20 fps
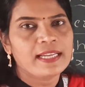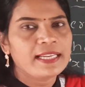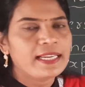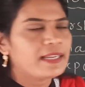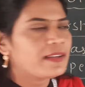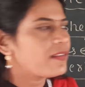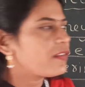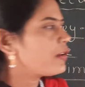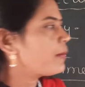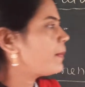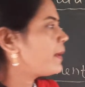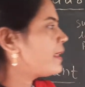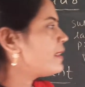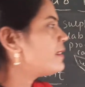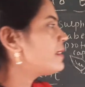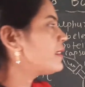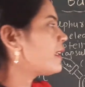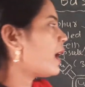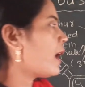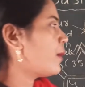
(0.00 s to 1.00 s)
it
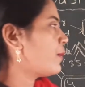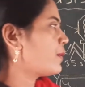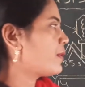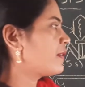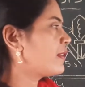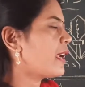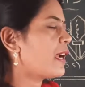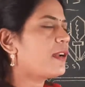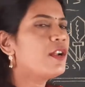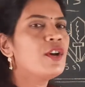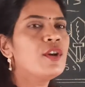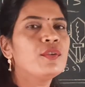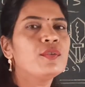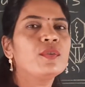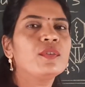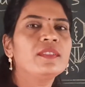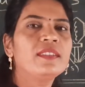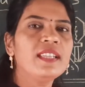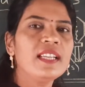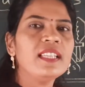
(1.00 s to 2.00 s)
remains outside.
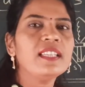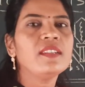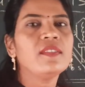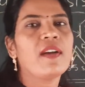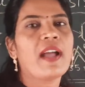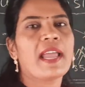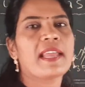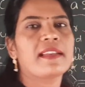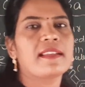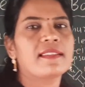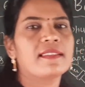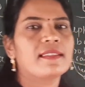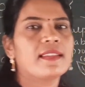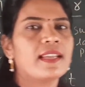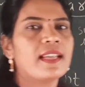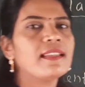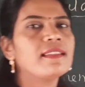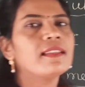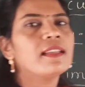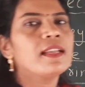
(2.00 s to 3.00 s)
So these
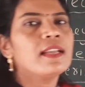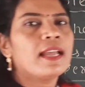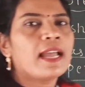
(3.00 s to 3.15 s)
viruses